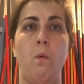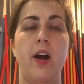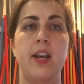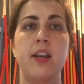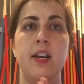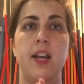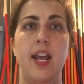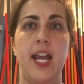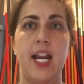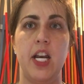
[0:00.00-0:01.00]
1
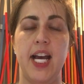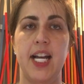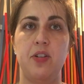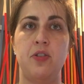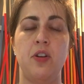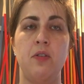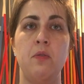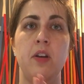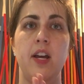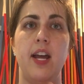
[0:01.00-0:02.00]
and a
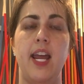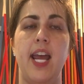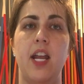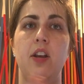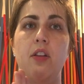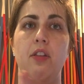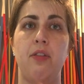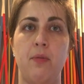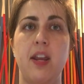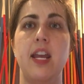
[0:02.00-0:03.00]
2 and
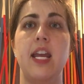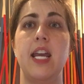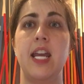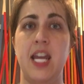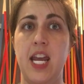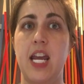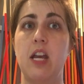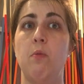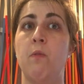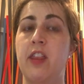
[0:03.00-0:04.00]

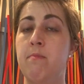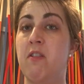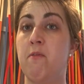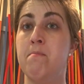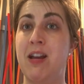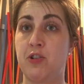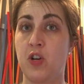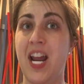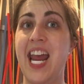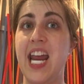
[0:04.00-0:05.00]
3. Rhythm of
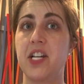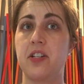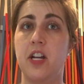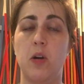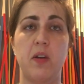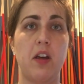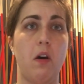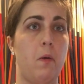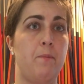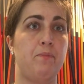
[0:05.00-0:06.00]
measure 8, here we
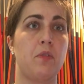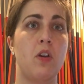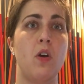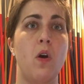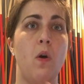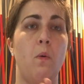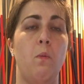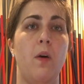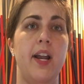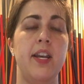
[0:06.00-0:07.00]
go.
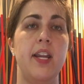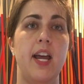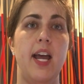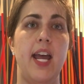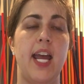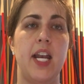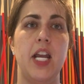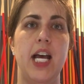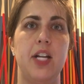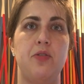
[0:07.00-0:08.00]
1 and
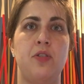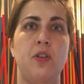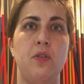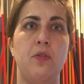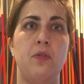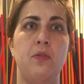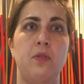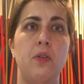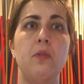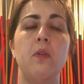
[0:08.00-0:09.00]
a
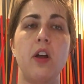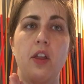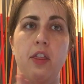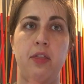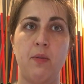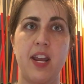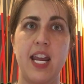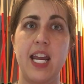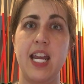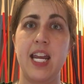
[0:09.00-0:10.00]
2,
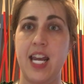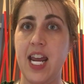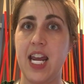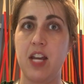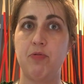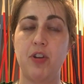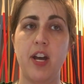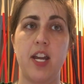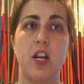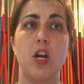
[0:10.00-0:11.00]
3.
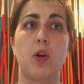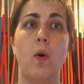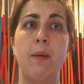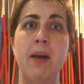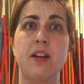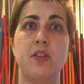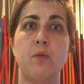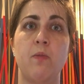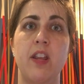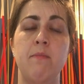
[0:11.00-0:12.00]
Good. Going back to
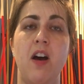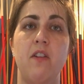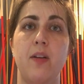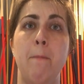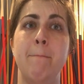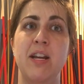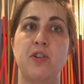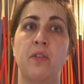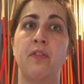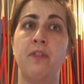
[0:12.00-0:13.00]
the rhythm of
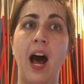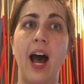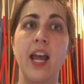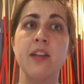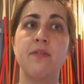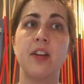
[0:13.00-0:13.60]
measure 5